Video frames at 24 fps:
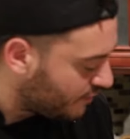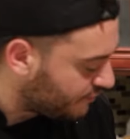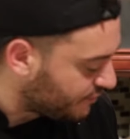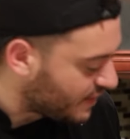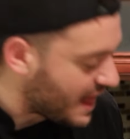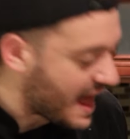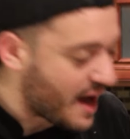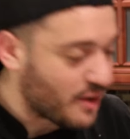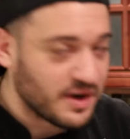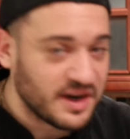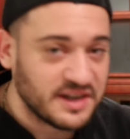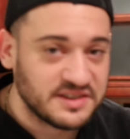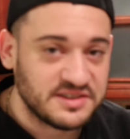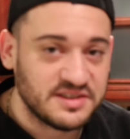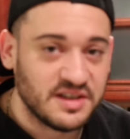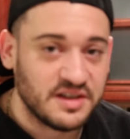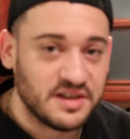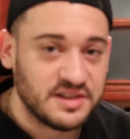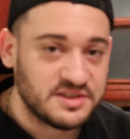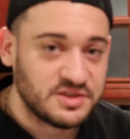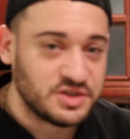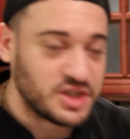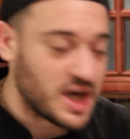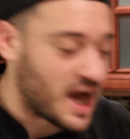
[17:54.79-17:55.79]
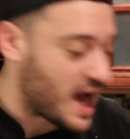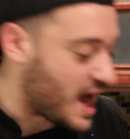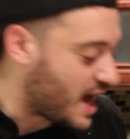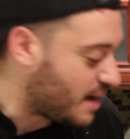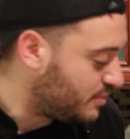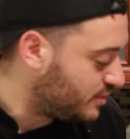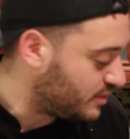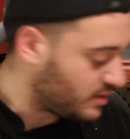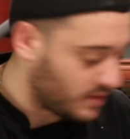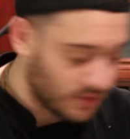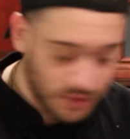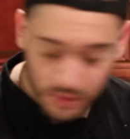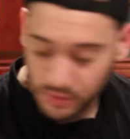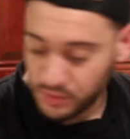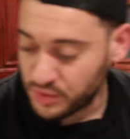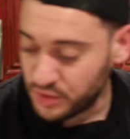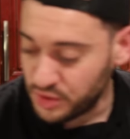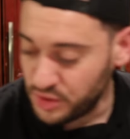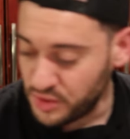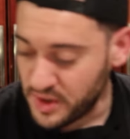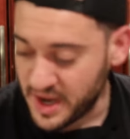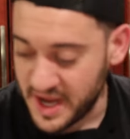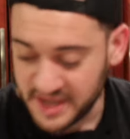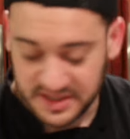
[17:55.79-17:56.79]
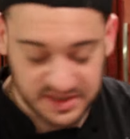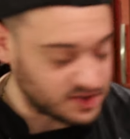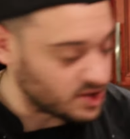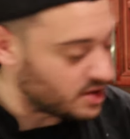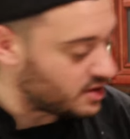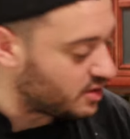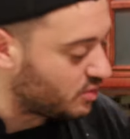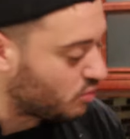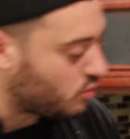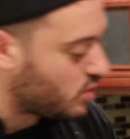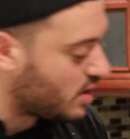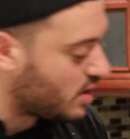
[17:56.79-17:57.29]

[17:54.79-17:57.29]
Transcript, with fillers: flour has done its job, the roux has started